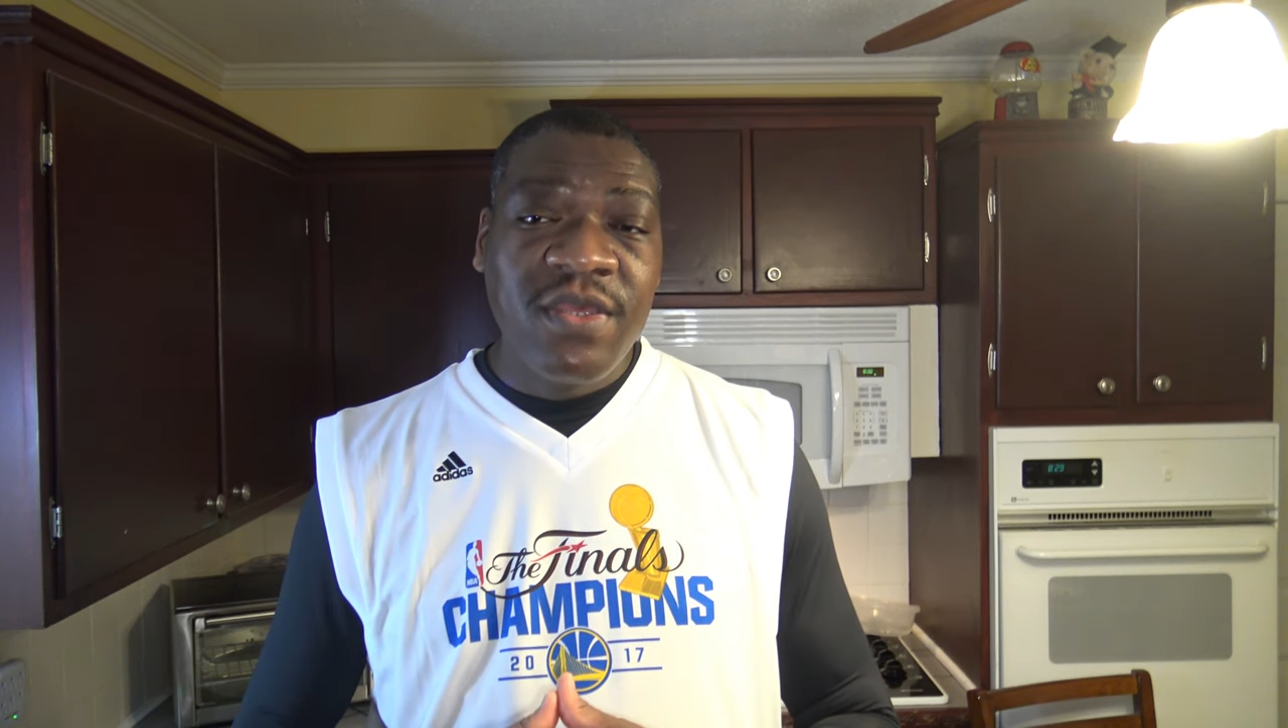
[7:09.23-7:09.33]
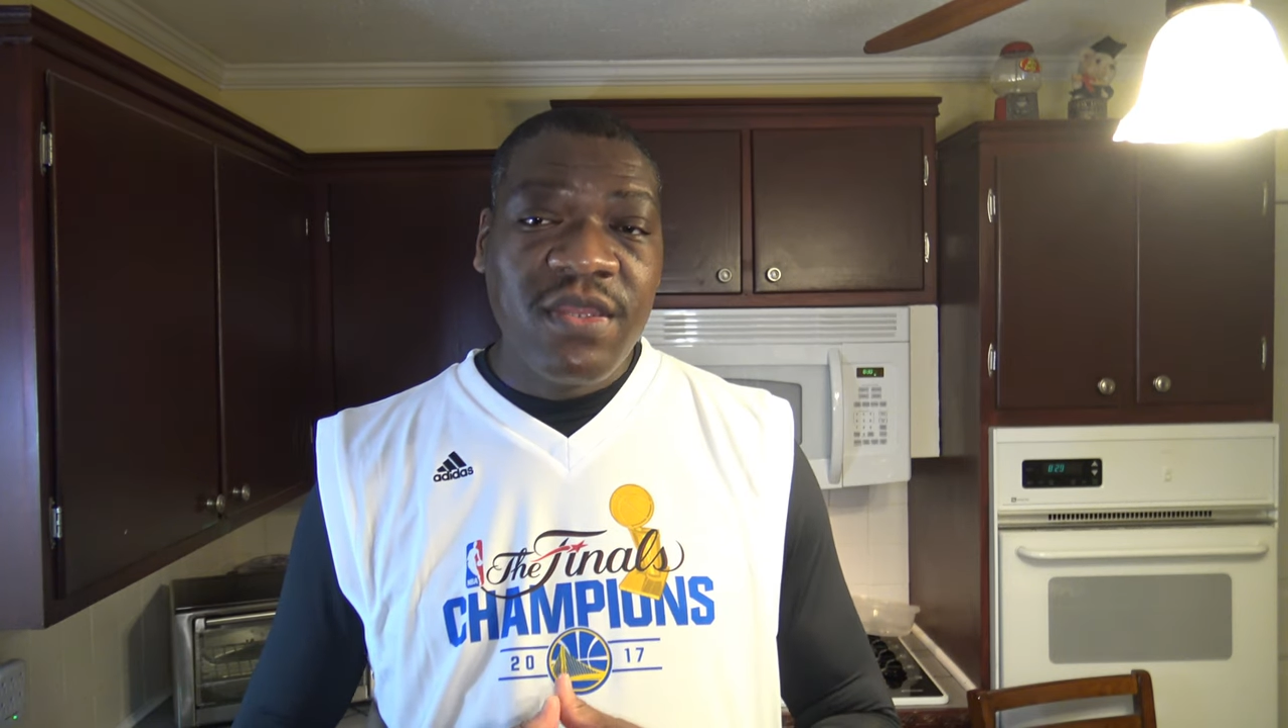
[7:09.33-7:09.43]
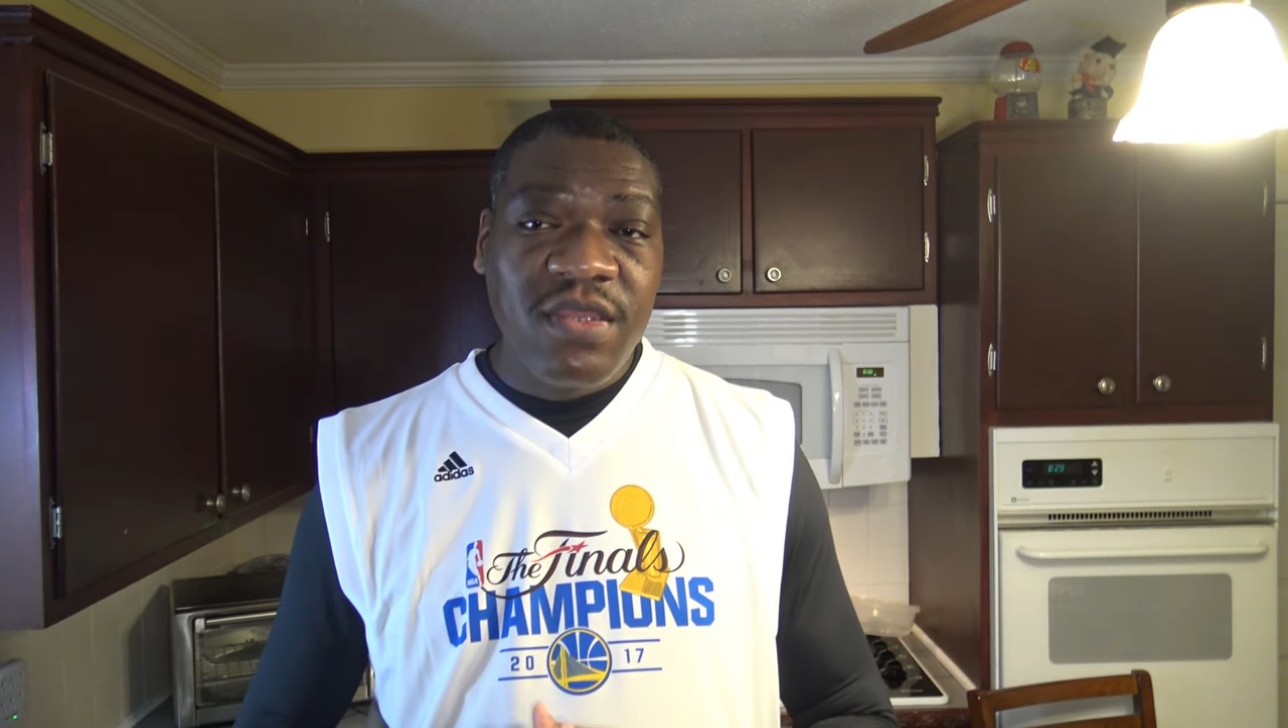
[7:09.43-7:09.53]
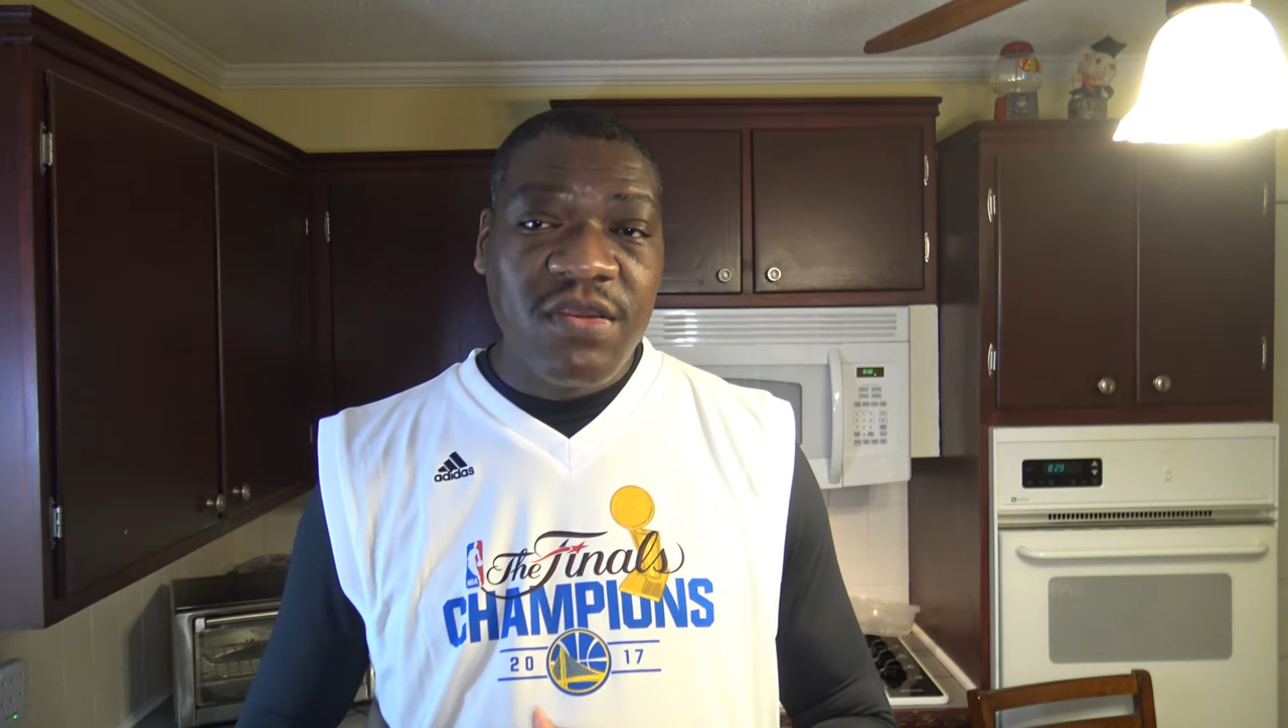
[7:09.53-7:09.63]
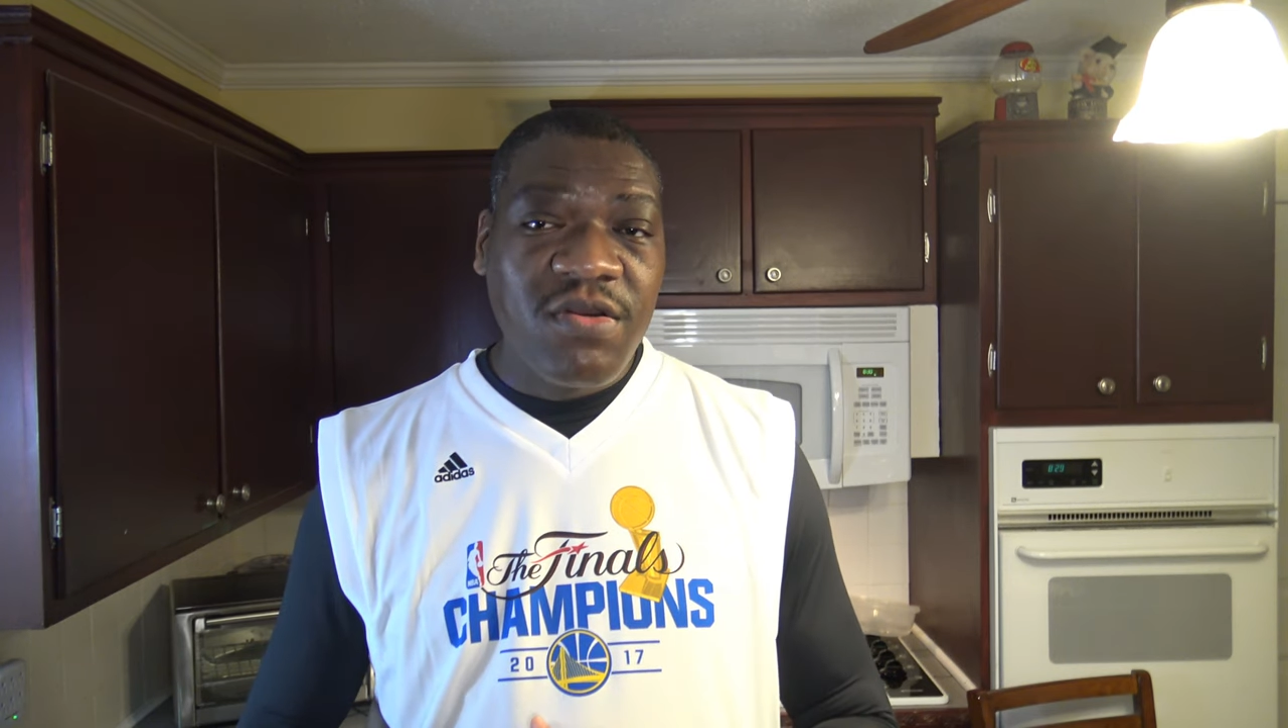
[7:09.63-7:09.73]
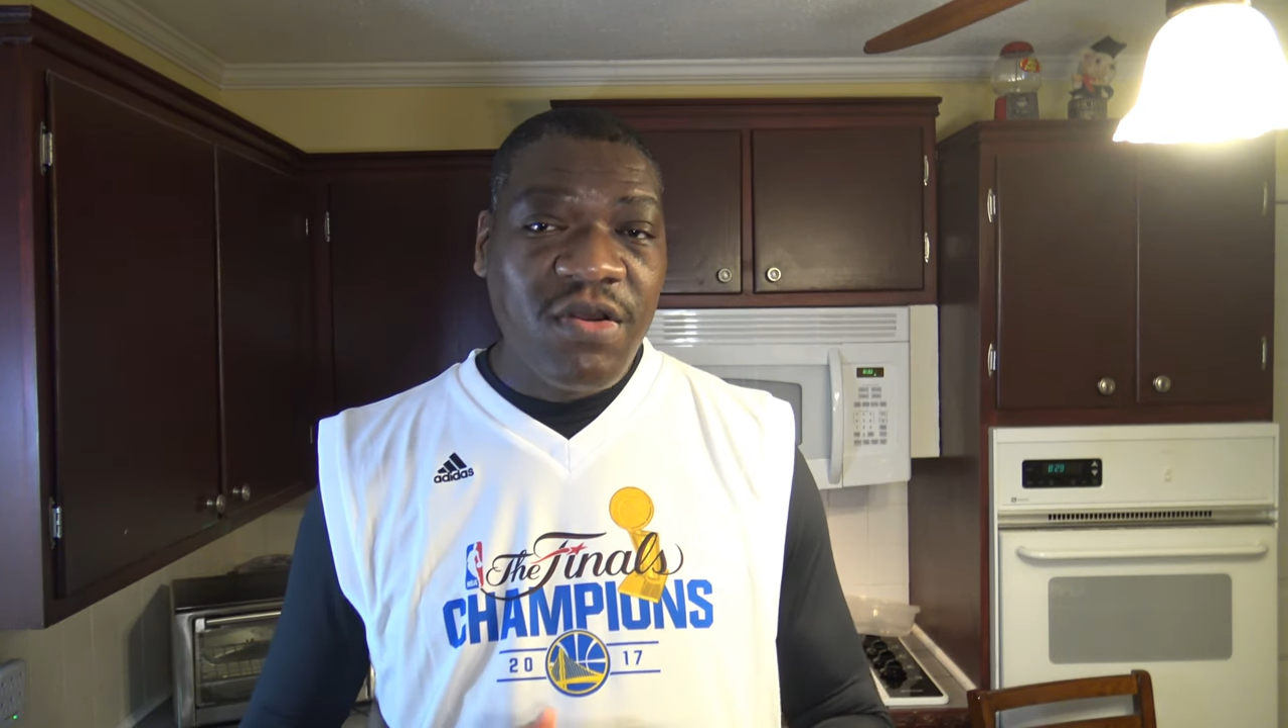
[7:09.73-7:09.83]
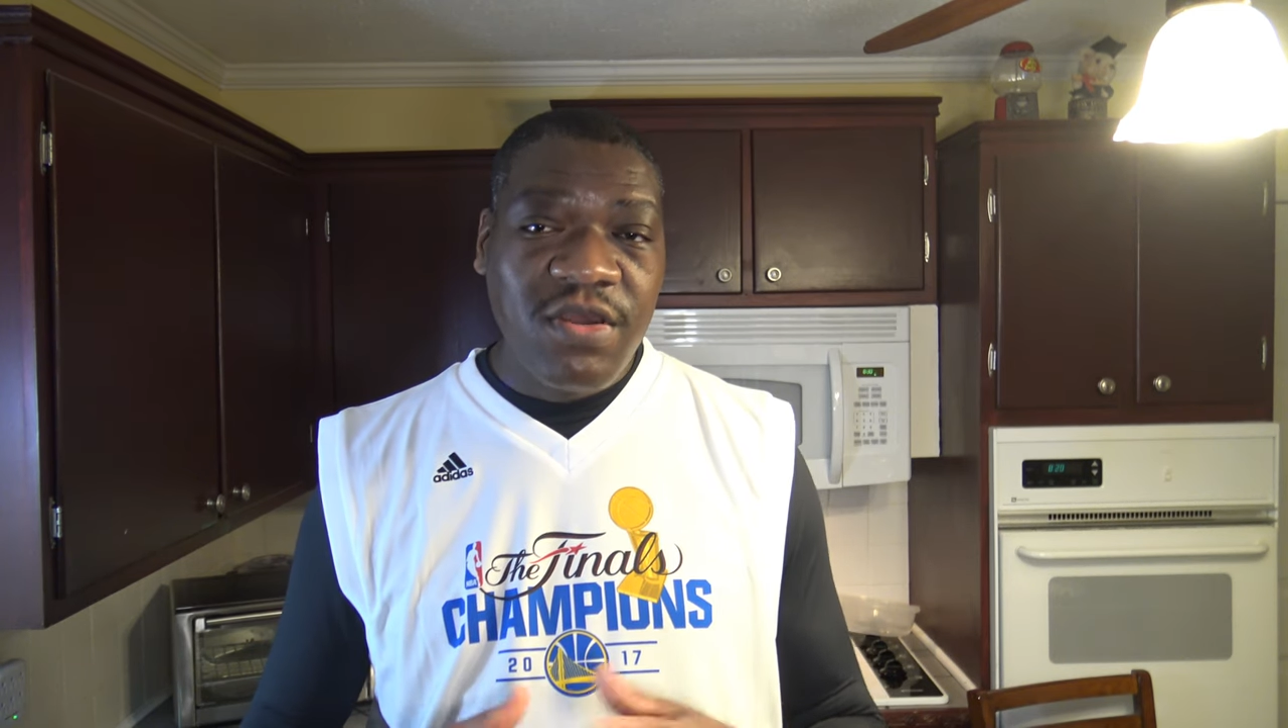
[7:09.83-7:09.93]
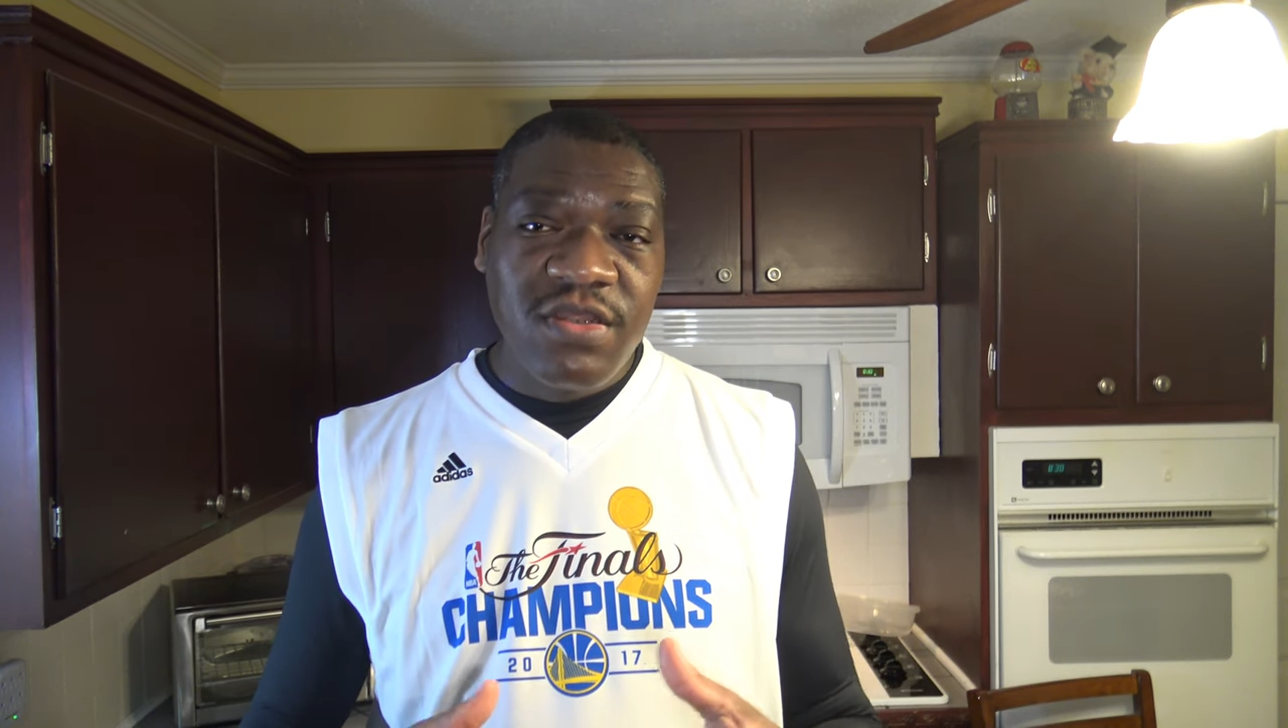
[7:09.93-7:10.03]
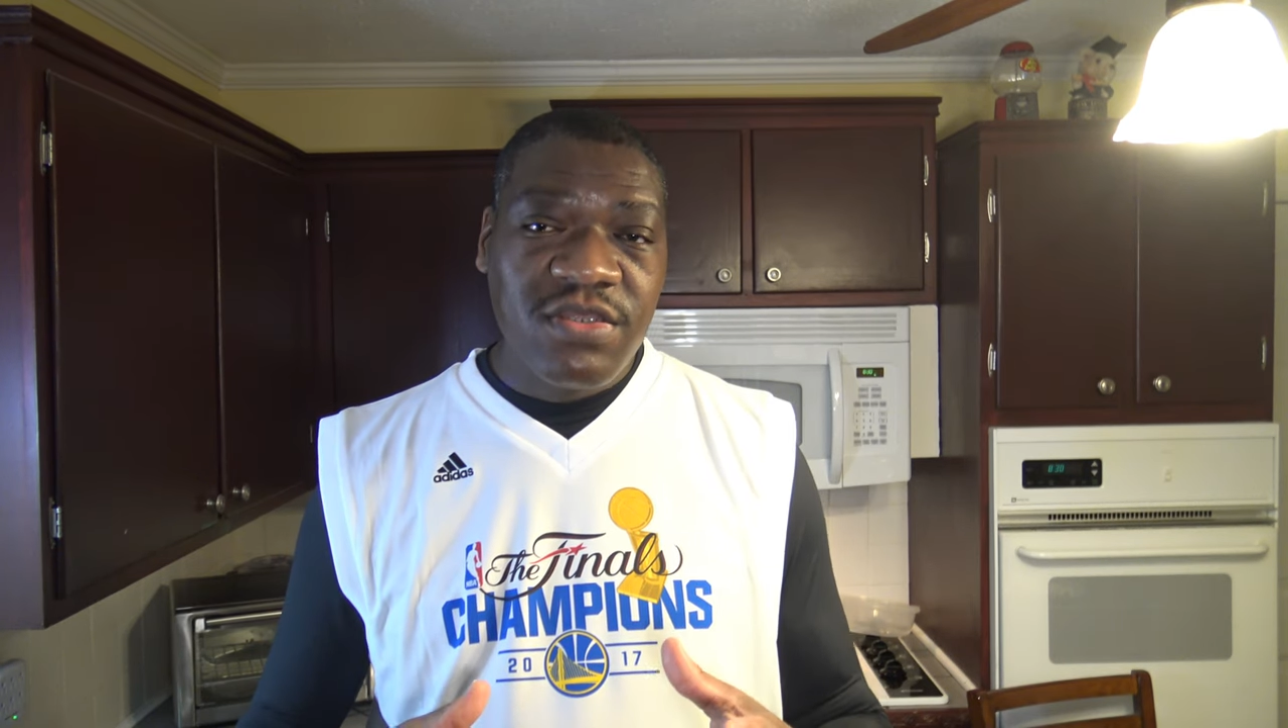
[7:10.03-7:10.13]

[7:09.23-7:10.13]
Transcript: they're all going to